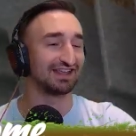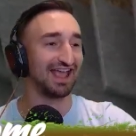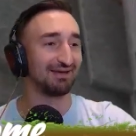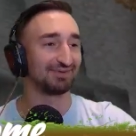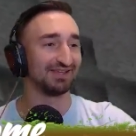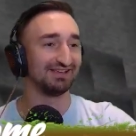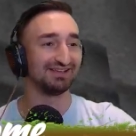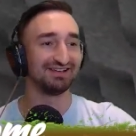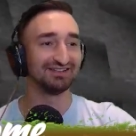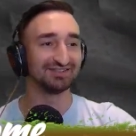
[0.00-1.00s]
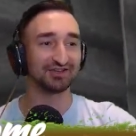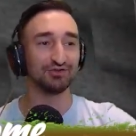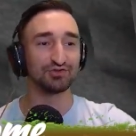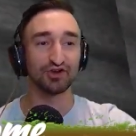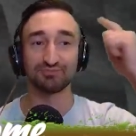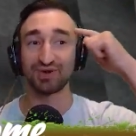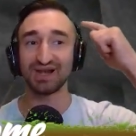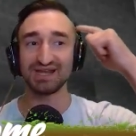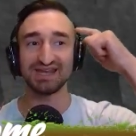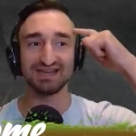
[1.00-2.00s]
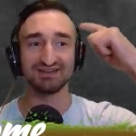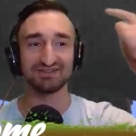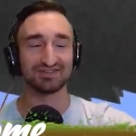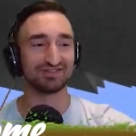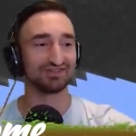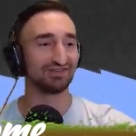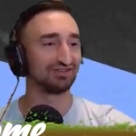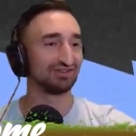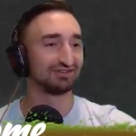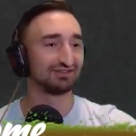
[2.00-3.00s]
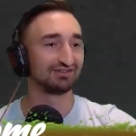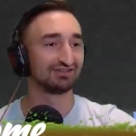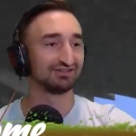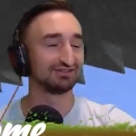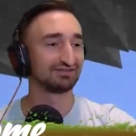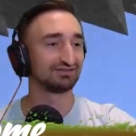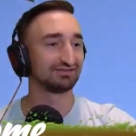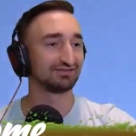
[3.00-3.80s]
Cappy. Let's use our brains. I don't care if I die.